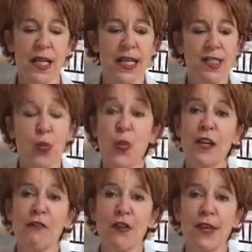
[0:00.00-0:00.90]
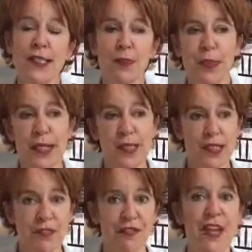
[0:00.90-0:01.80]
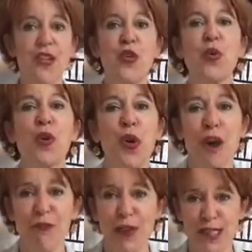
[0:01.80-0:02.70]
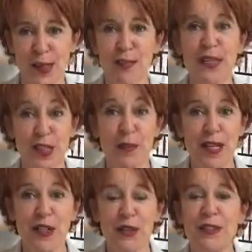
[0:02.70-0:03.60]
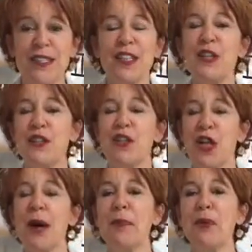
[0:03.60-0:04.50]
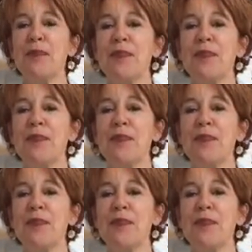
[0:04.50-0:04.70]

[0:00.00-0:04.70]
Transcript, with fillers: It's a win for us because as a venue, we're offering something special to the couple,